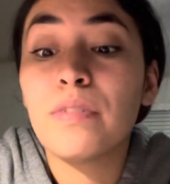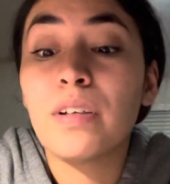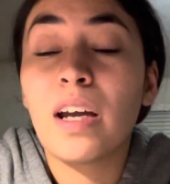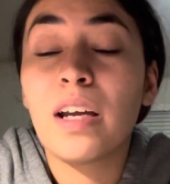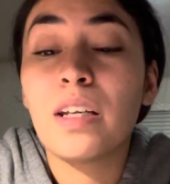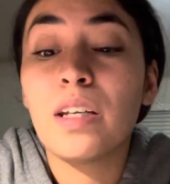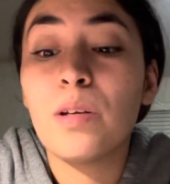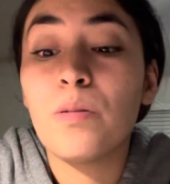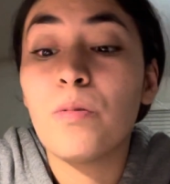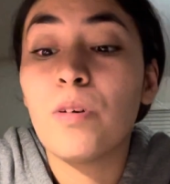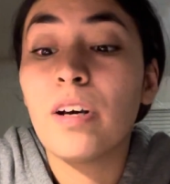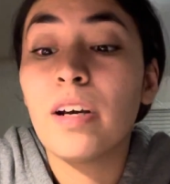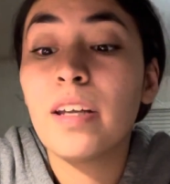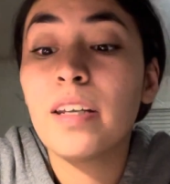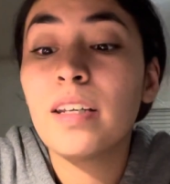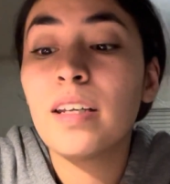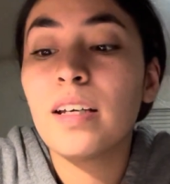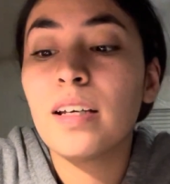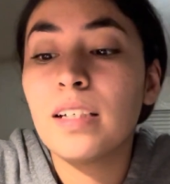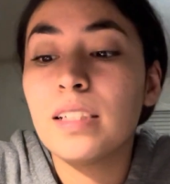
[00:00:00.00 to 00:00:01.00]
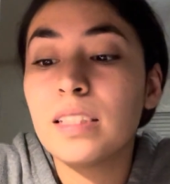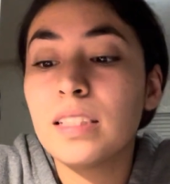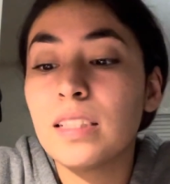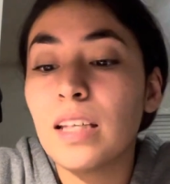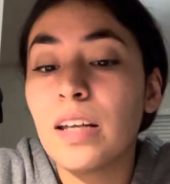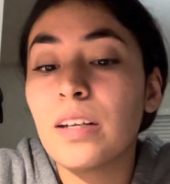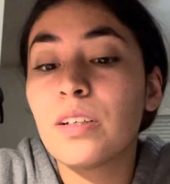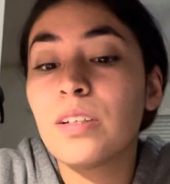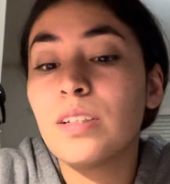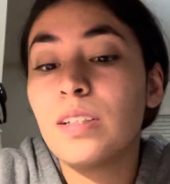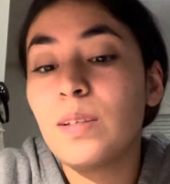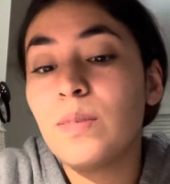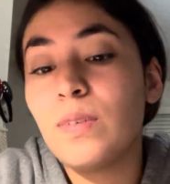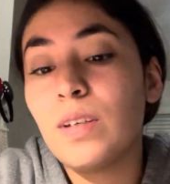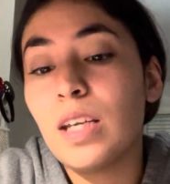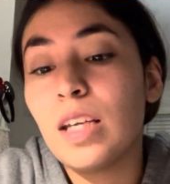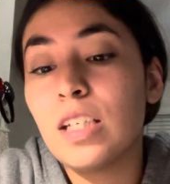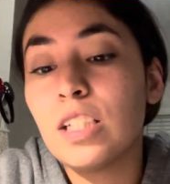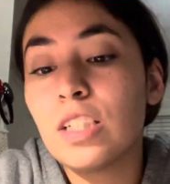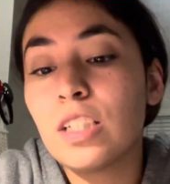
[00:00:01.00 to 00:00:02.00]
91, a standard
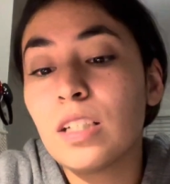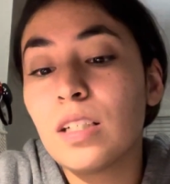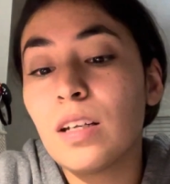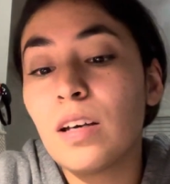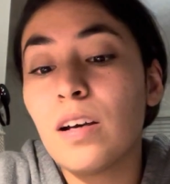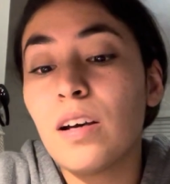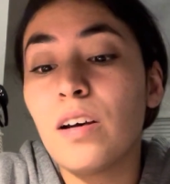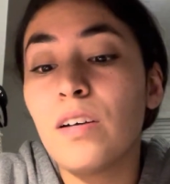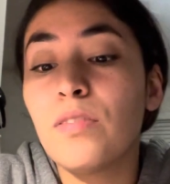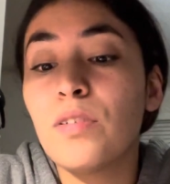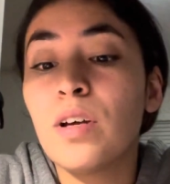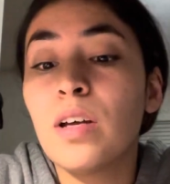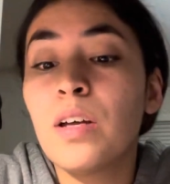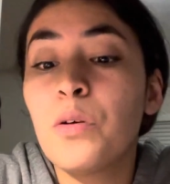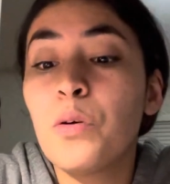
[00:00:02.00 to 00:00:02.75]
deviation of